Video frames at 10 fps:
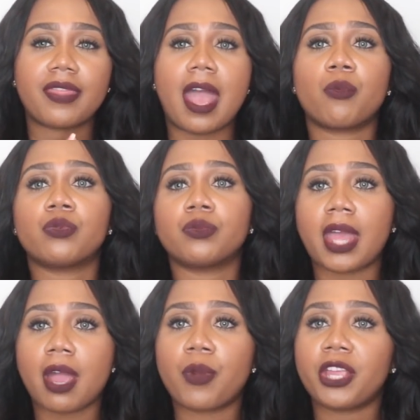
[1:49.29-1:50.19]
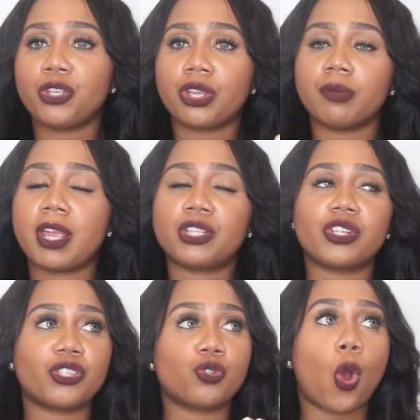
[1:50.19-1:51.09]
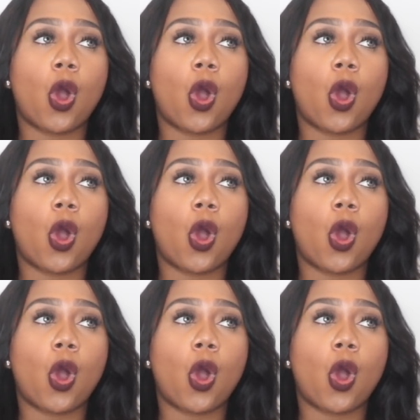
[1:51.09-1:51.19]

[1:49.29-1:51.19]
That way you can make sure that you